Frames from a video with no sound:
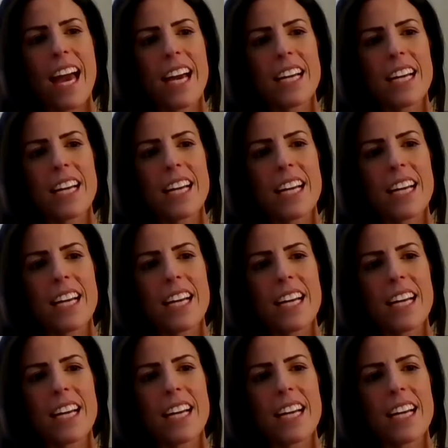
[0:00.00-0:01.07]
and
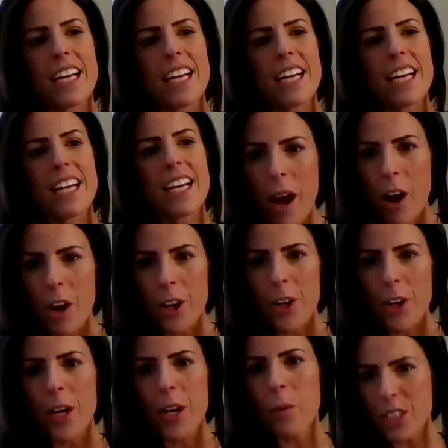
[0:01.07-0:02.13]
when I severed my
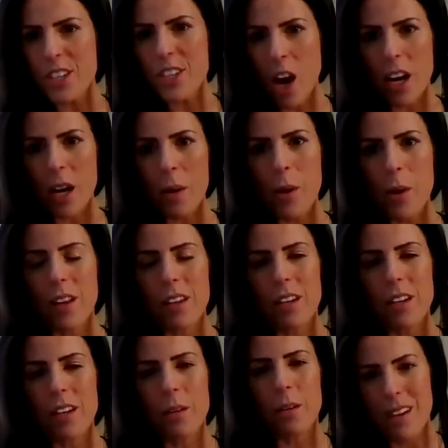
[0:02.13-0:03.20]
artery, which I talk
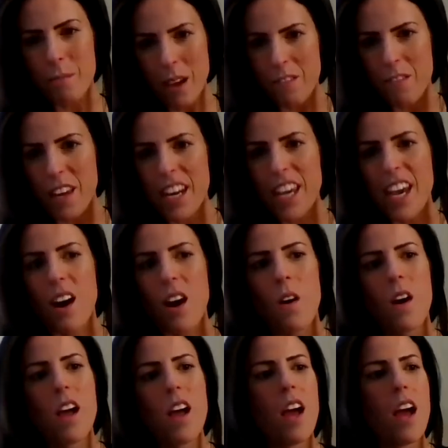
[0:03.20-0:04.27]
about a little bit in my
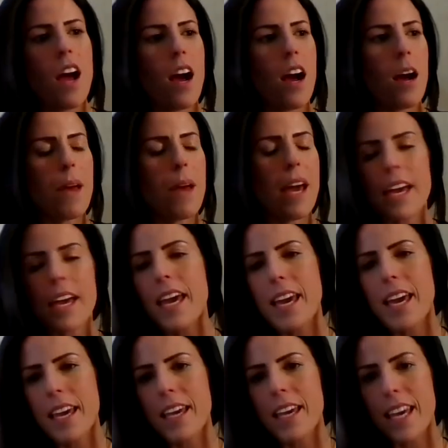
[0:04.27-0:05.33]
video,
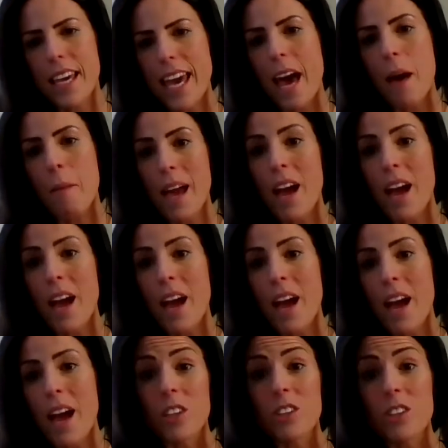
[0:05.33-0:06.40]
it kept my
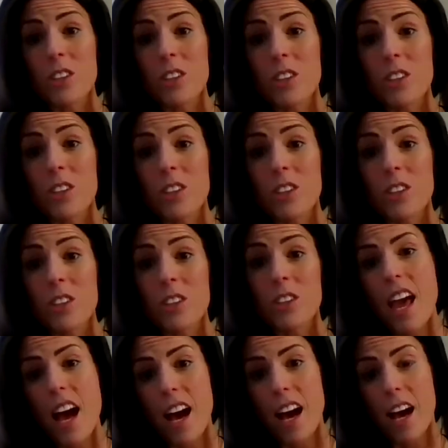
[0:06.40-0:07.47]
heart strong,
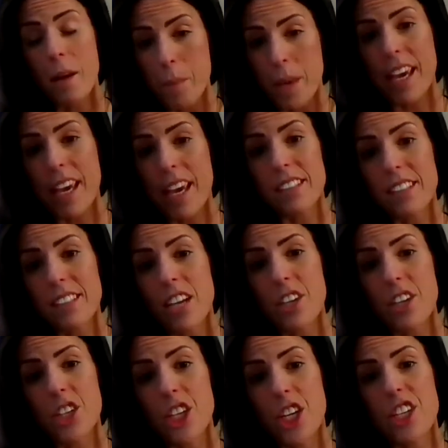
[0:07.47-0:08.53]
being in such
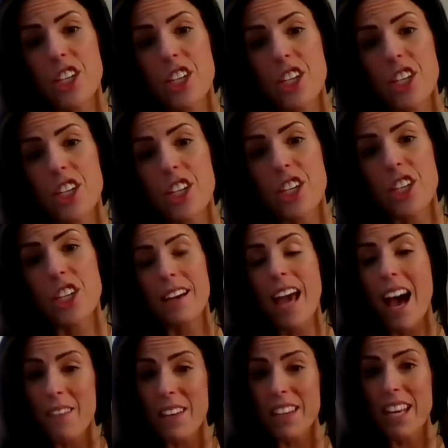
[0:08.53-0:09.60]
good shape
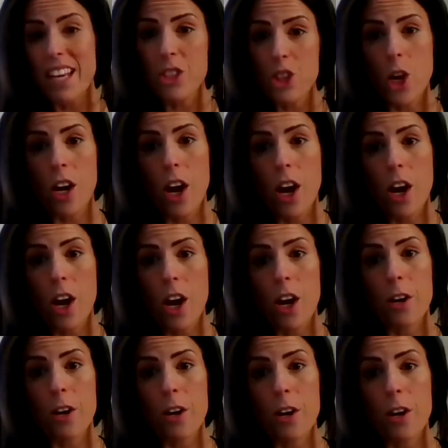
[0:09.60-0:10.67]
and having that strong
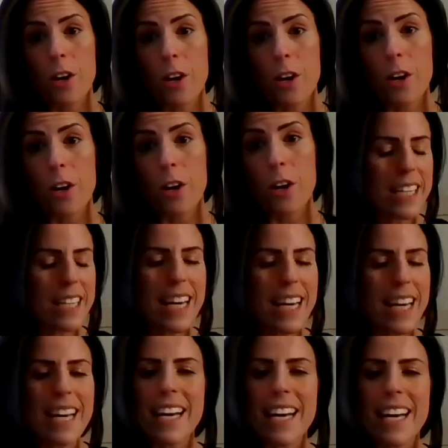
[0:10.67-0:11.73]
heart from all that cardio I
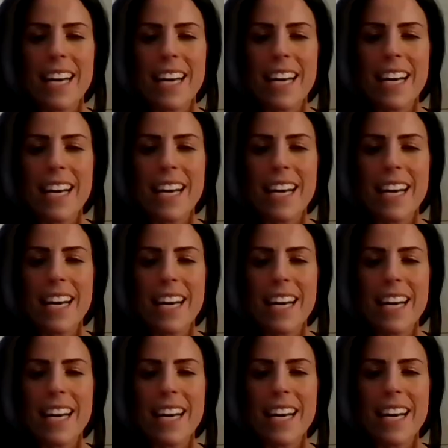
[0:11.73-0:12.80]
did, and that's what kept me
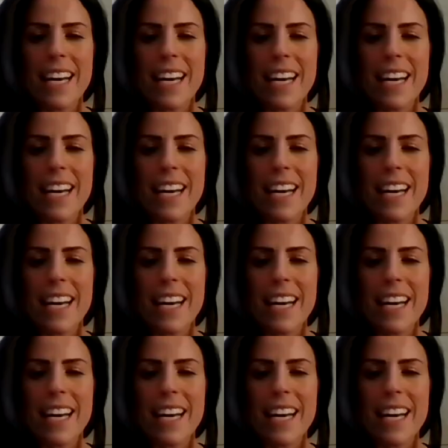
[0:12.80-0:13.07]
alive.